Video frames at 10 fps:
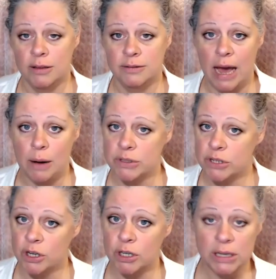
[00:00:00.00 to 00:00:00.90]
That was
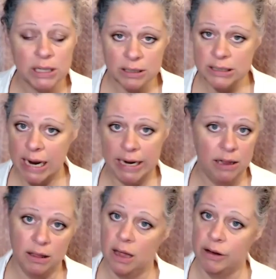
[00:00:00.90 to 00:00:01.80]
her little tiny
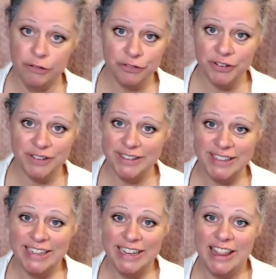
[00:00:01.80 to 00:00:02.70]
love
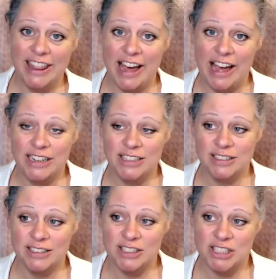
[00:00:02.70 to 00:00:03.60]
that
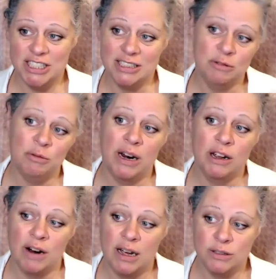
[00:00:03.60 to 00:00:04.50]
she didn't want to
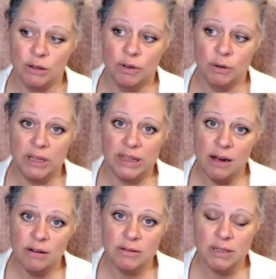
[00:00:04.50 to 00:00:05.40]
cross over
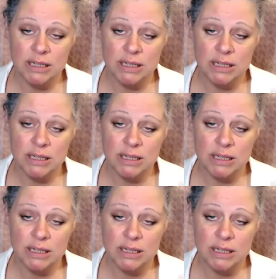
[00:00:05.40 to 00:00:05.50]
without.